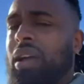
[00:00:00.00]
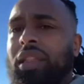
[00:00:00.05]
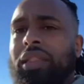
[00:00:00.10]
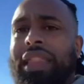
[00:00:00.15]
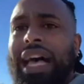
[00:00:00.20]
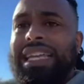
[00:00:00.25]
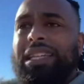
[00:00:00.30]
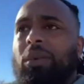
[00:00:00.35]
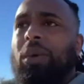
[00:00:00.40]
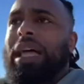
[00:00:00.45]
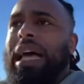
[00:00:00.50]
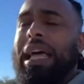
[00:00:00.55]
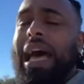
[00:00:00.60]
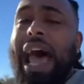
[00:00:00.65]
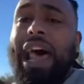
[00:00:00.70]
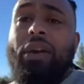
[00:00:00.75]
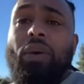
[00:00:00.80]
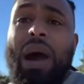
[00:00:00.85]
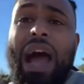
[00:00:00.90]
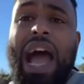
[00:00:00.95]
that's what I
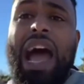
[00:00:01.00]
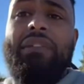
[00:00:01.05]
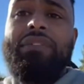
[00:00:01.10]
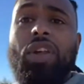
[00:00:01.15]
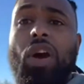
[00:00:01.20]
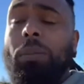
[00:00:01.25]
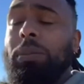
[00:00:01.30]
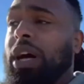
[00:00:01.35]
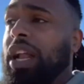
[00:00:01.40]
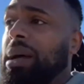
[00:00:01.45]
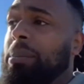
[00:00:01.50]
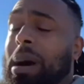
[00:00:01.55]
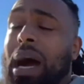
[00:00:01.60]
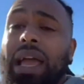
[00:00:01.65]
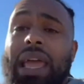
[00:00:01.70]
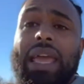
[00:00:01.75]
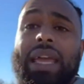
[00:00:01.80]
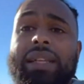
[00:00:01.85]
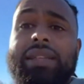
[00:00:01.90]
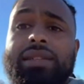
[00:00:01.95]
don't have no blood on my
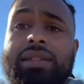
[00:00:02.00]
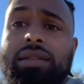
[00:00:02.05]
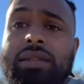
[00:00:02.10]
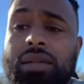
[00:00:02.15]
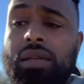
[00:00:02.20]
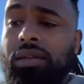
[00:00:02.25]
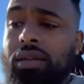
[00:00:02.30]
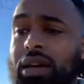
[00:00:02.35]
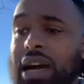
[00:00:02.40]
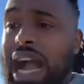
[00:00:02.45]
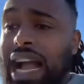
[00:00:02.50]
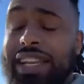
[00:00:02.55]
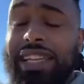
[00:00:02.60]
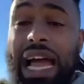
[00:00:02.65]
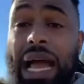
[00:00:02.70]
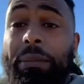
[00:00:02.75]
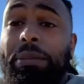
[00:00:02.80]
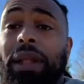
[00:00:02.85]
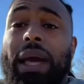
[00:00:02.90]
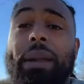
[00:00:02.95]
hands. I,
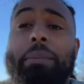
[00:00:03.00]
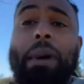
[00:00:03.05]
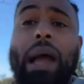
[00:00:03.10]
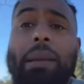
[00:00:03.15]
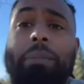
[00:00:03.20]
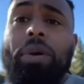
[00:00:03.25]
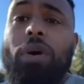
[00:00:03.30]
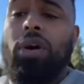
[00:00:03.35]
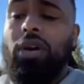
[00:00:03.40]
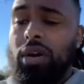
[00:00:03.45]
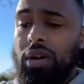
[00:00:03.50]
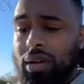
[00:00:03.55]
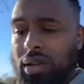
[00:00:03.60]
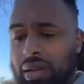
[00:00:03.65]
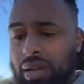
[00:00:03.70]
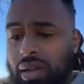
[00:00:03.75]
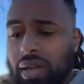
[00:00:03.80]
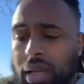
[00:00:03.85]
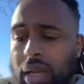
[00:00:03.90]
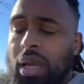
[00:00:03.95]
I play my part.
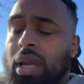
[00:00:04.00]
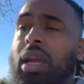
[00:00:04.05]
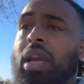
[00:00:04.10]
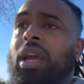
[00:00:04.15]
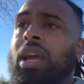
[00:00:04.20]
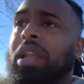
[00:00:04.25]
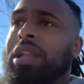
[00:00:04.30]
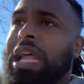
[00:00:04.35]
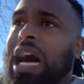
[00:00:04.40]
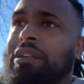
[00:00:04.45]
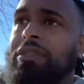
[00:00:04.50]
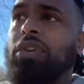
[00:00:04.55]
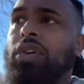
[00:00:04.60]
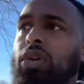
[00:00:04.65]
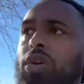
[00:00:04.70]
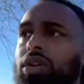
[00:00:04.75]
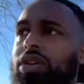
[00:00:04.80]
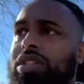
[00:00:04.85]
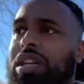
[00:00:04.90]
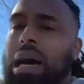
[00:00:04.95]
Now, of
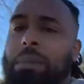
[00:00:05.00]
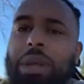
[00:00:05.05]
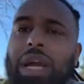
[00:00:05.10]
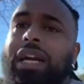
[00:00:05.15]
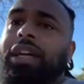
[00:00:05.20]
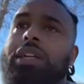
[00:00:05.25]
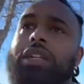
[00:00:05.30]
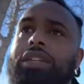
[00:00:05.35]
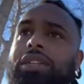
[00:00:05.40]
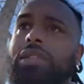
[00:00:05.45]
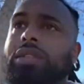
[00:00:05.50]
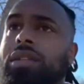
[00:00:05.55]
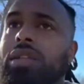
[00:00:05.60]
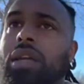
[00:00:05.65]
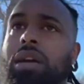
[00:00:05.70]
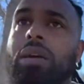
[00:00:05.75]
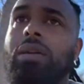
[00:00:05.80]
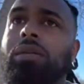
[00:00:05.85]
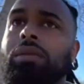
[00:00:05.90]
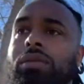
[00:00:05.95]
course, I'm not gonna just, you
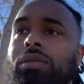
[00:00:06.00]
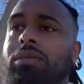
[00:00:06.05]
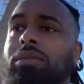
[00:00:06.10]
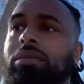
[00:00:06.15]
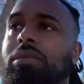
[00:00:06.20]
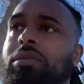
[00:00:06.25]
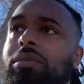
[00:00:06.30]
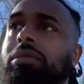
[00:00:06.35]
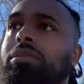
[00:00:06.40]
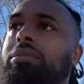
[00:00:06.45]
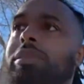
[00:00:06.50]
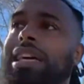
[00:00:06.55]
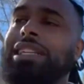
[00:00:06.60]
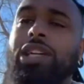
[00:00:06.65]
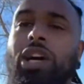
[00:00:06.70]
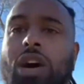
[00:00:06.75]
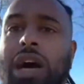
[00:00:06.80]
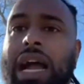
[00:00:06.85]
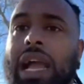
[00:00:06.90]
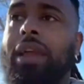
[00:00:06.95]
know, that's
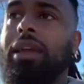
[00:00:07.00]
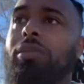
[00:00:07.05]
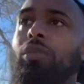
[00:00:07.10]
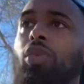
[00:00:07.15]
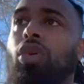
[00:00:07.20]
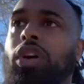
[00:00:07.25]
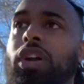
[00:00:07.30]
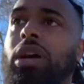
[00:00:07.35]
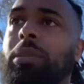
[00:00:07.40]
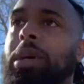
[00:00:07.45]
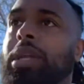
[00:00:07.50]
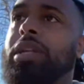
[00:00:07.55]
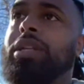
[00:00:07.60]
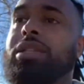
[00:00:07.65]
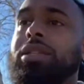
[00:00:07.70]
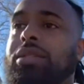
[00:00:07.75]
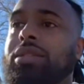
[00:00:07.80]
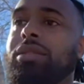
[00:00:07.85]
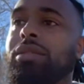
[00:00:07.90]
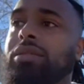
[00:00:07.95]
all I warn them and
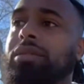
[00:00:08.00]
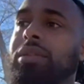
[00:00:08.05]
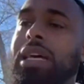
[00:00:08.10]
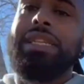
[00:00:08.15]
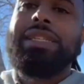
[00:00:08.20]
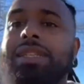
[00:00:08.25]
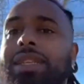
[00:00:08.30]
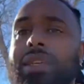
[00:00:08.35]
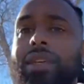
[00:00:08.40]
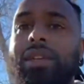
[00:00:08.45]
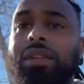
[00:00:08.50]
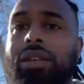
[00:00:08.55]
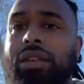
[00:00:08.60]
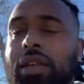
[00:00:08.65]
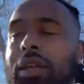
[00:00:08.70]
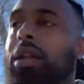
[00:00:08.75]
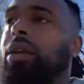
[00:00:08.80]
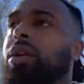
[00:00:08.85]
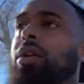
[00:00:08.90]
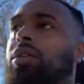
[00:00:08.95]
just that's it.
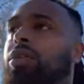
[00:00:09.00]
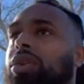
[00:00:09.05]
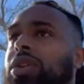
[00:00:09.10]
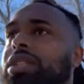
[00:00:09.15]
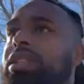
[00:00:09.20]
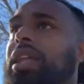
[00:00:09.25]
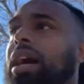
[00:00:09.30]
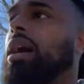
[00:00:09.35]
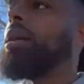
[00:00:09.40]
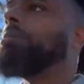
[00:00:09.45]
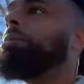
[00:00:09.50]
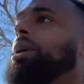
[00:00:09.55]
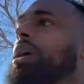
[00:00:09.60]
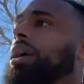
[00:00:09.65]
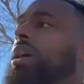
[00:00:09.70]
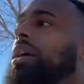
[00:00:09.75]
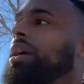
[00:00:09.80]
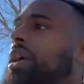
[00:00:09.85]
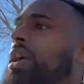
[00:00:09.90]
You know, of course not. But